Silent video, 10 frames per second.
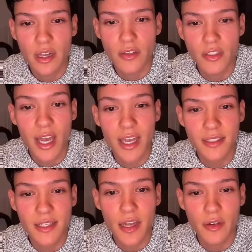Harry Styles? Jag
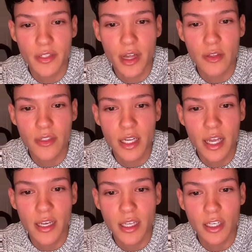älskar Harry Styles.
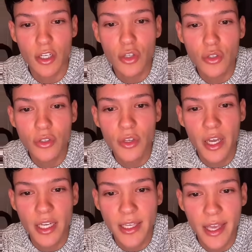Han är en
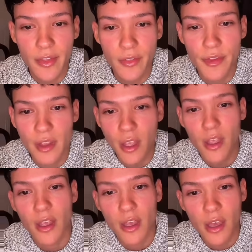kung, en legend,
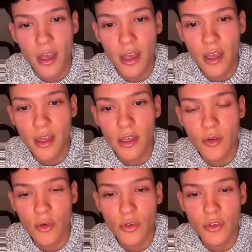
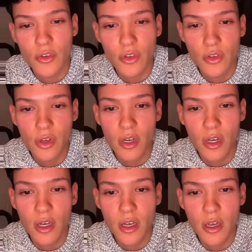och
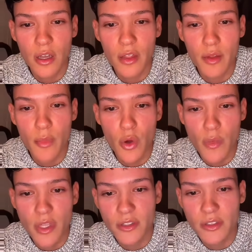the
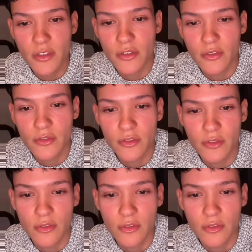moment.